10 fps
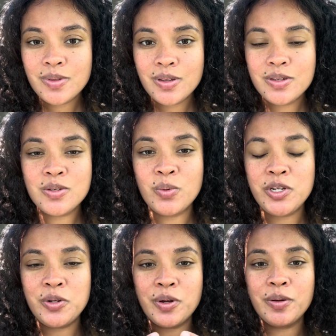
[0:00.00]
So when
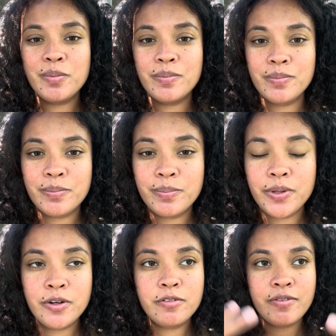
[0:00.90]
you
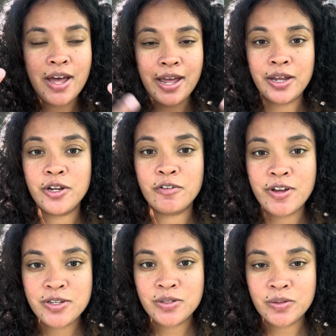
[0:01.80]
purify your
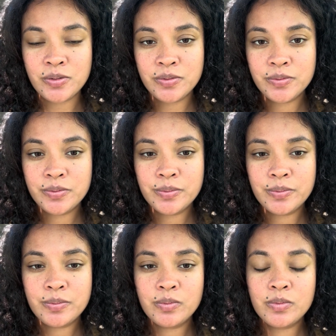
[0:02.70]
vessel,
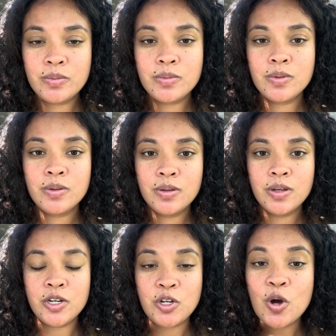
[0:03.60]

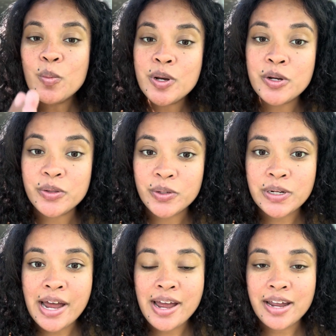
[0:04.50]
you open your third
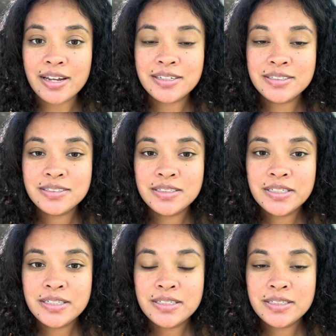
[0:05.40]
eye,
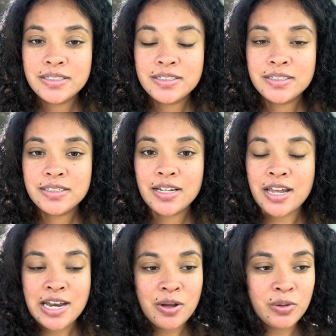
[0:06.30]
and
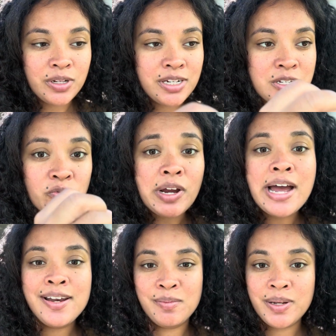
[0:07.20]
not only does
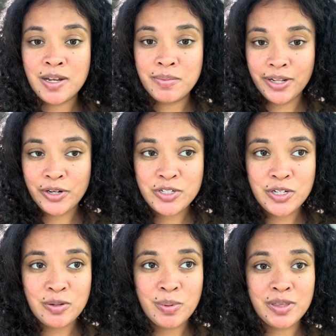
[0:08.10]
reality become clear to
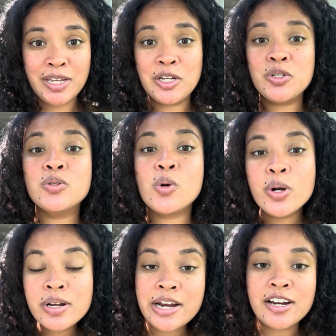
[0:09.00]
you, but the
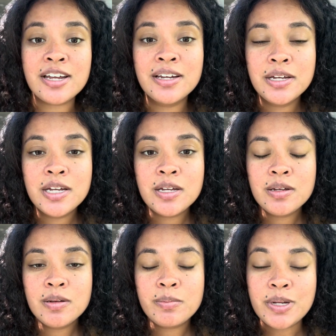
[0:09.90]
extraordinary
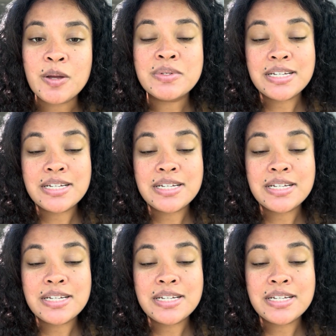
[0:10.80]
becomes